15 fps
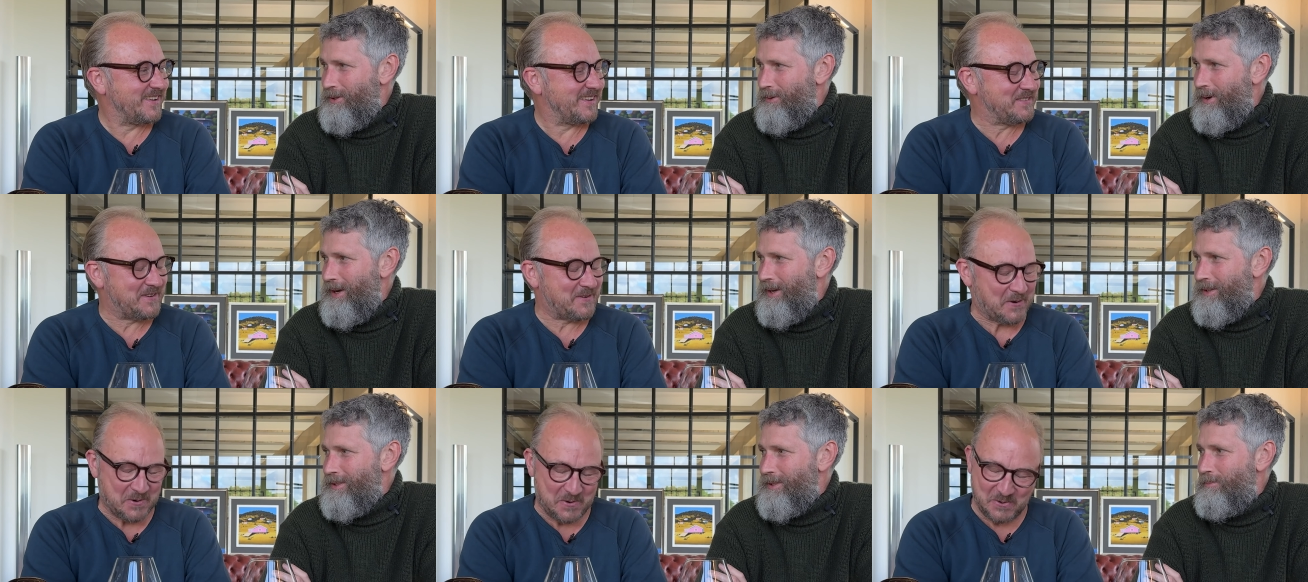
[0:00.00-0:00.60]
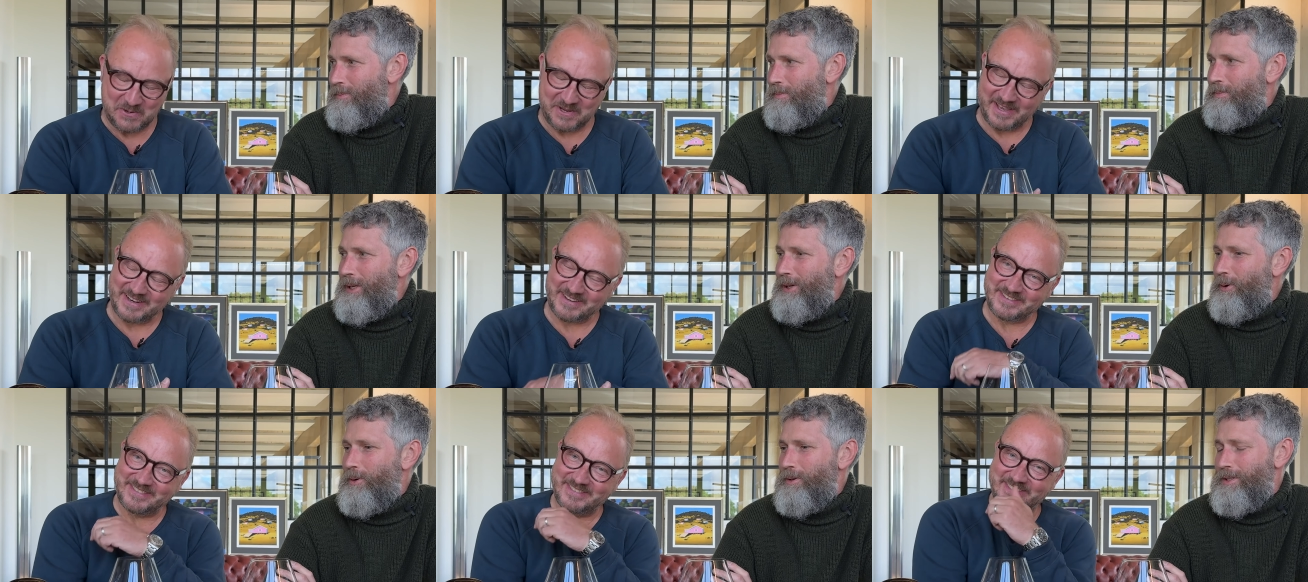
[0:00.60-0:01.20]
Speaker 1: to ask. Okay.
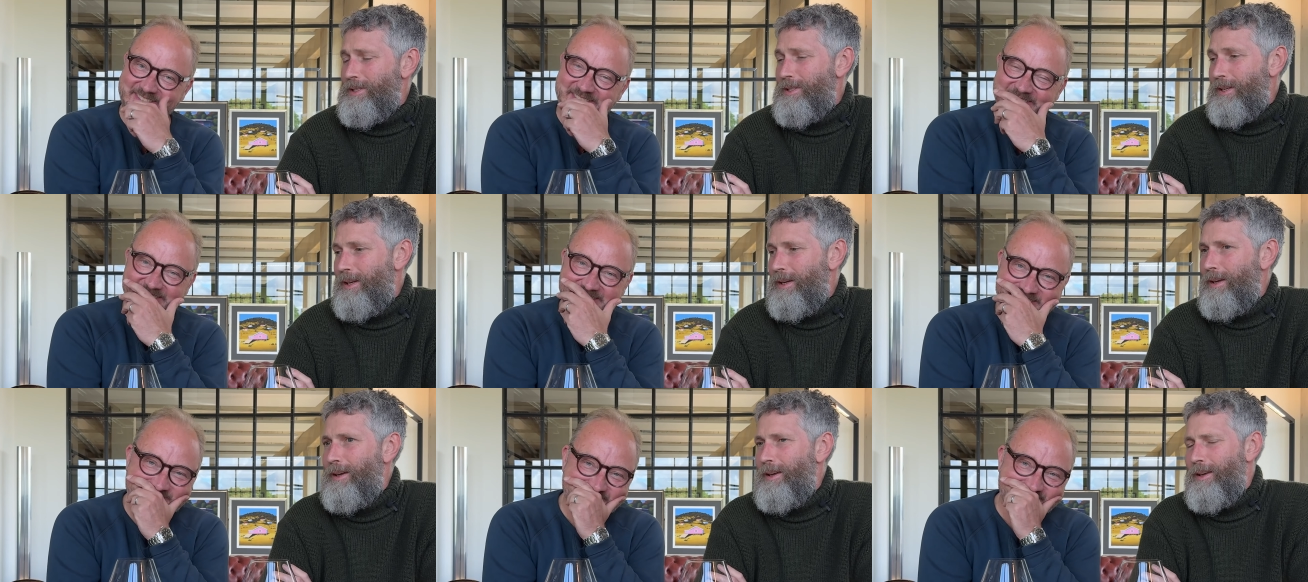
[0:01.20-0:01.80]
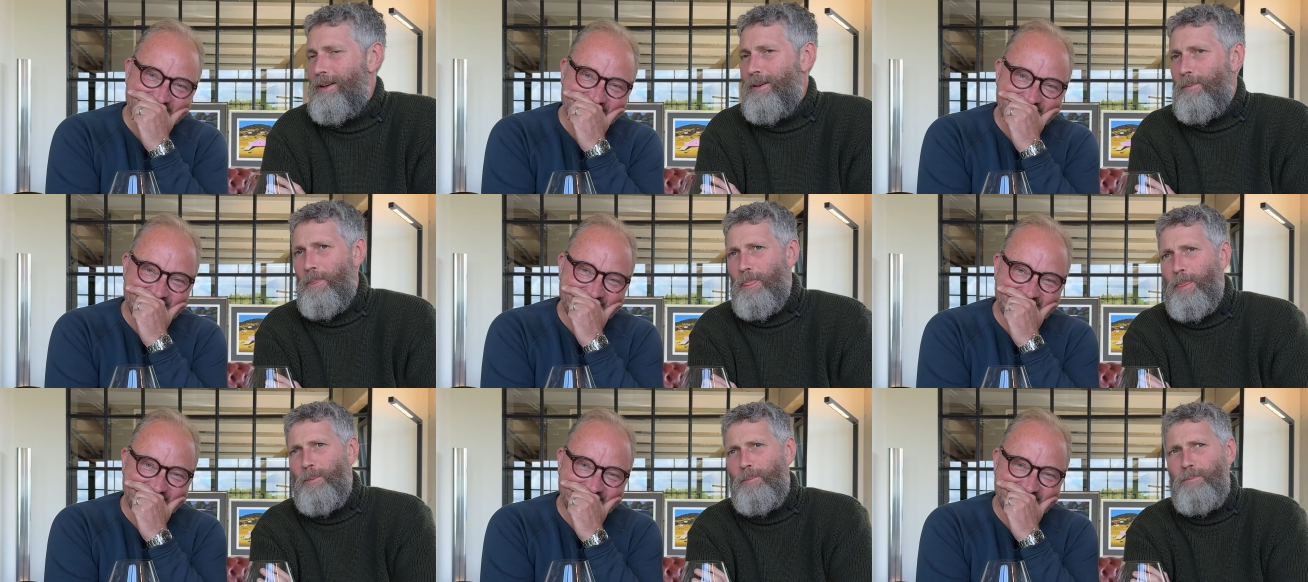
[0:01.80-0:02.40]
Because no.
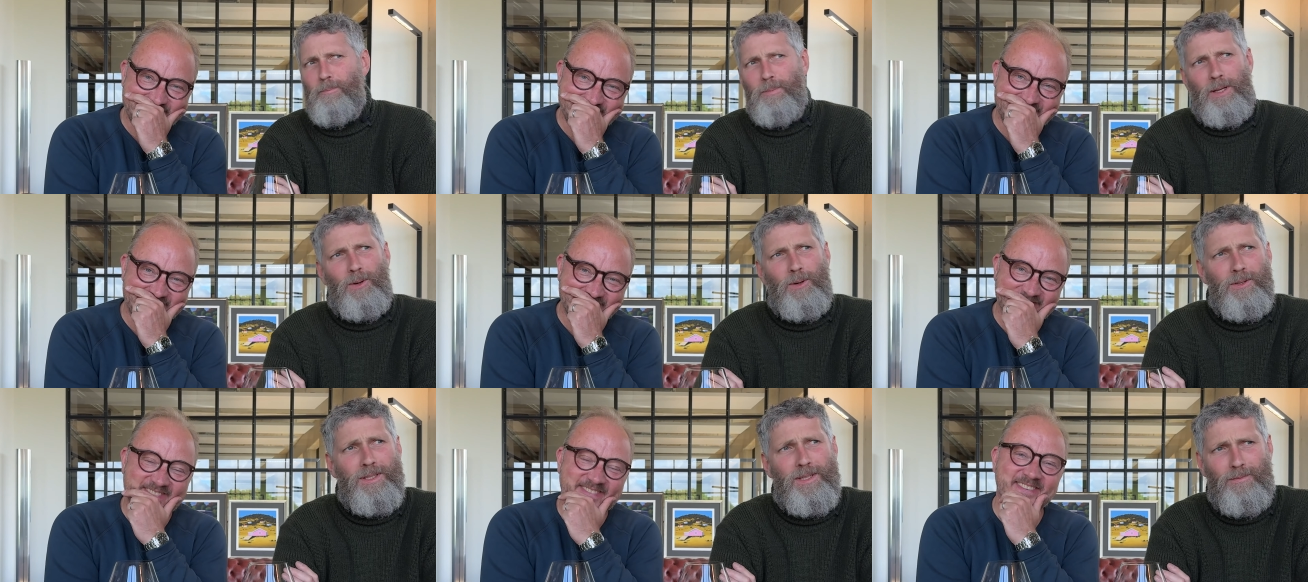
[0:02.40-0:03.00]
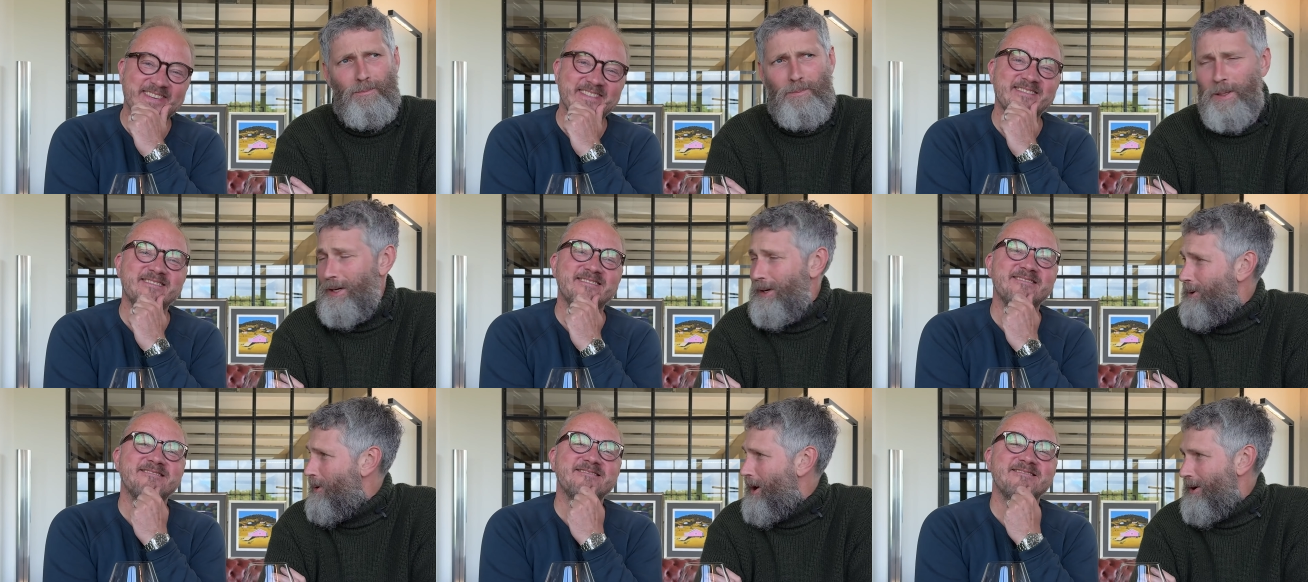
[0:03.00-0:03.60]
because Pinot
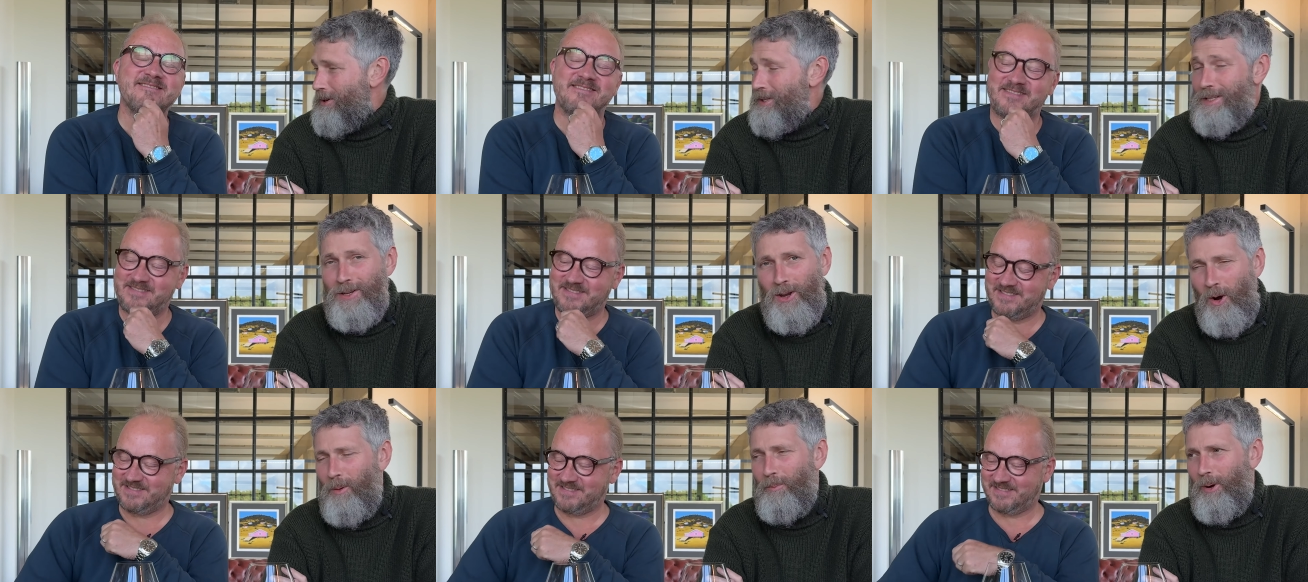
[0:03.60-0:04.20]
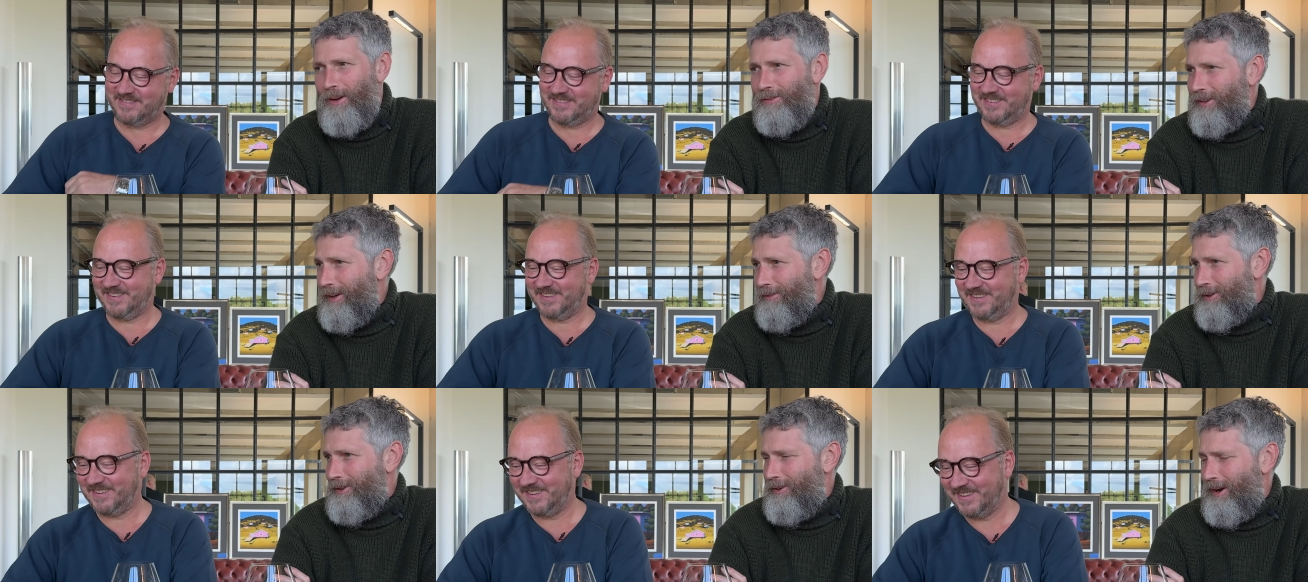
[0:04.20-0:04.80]
Noir is not my
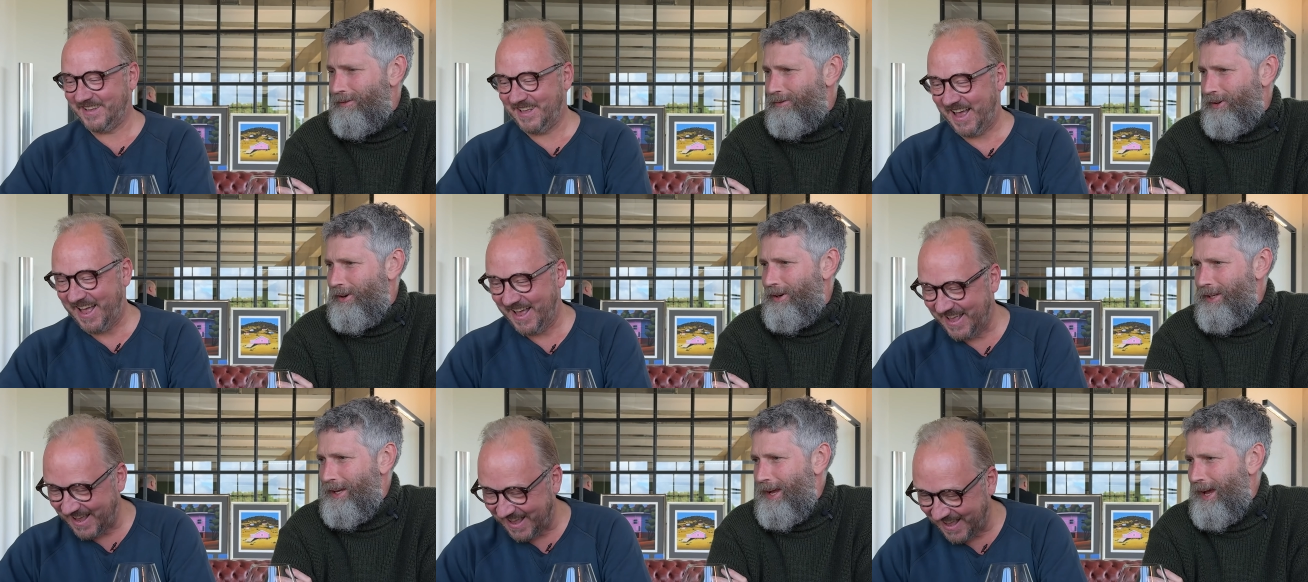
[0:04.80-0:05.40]
favourite grape variety